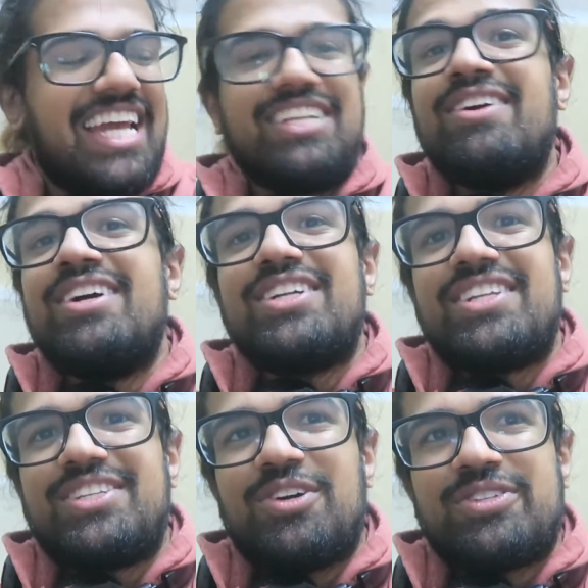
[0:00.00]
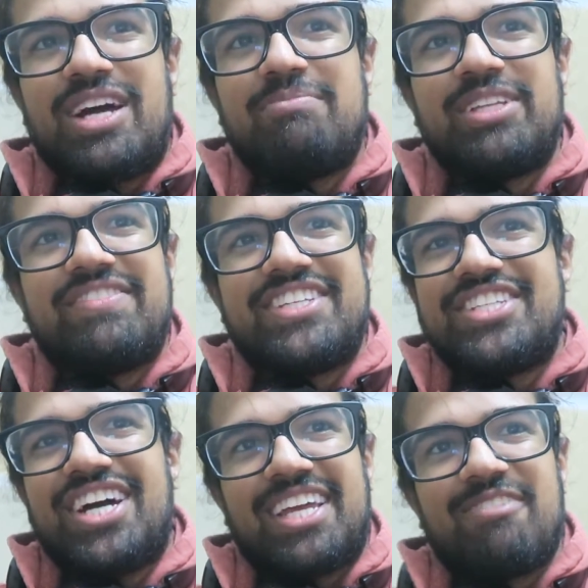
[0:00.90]
And Don't Stop Believin' is
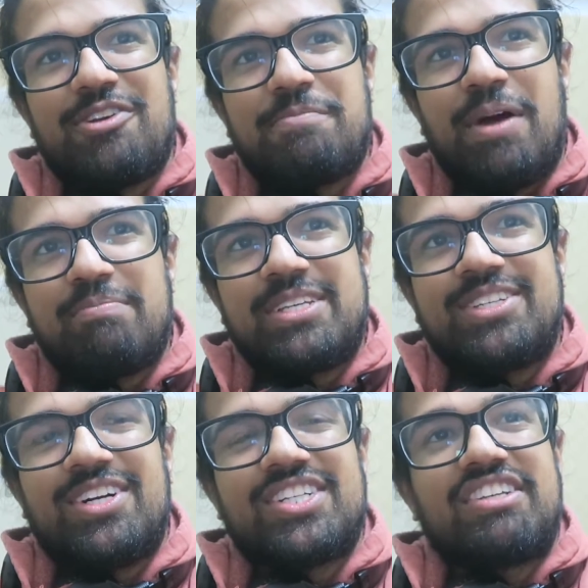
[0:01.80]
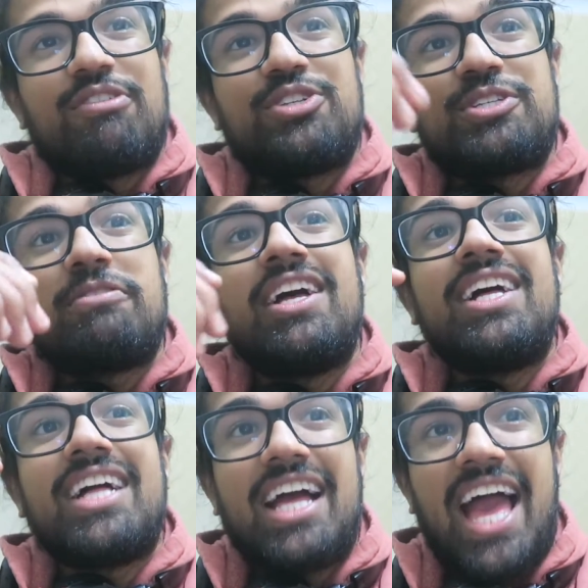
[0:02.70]
not like a very pumpy song, so I would just
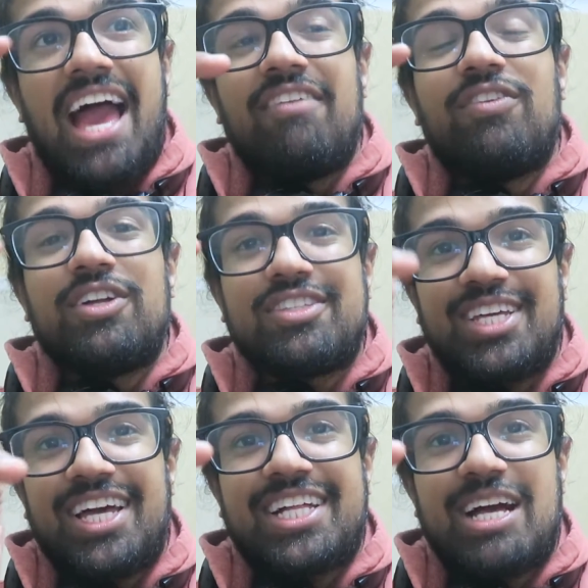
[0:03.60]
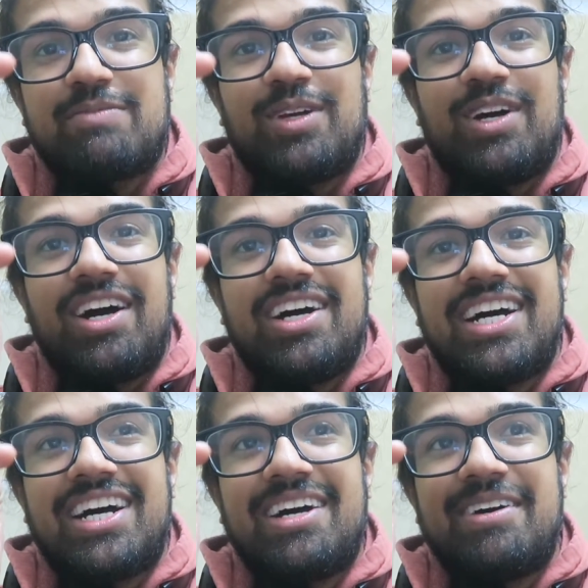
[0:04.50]
have Till I Collapsed
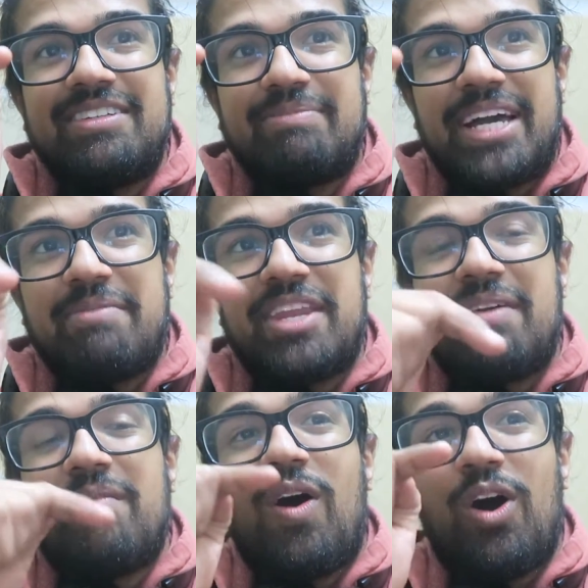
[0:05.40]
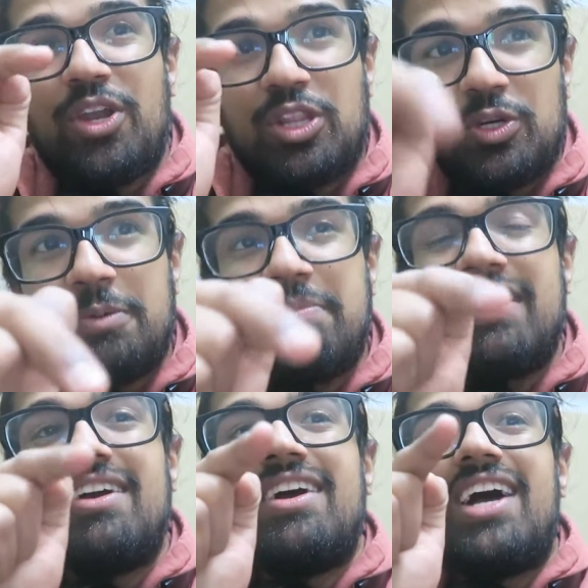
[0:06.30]
by Eminem on loop